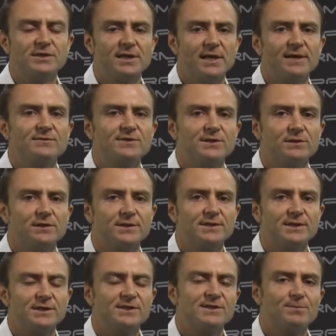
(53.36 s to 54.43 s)
slave
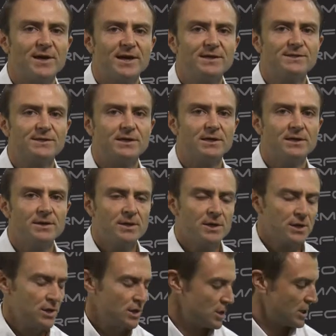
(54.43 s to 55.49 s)
cylinder spacer
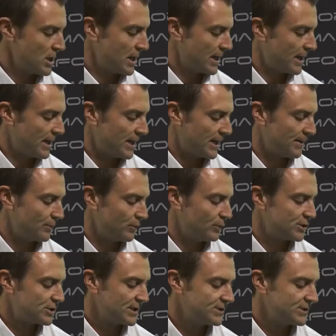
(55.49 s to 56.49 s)
which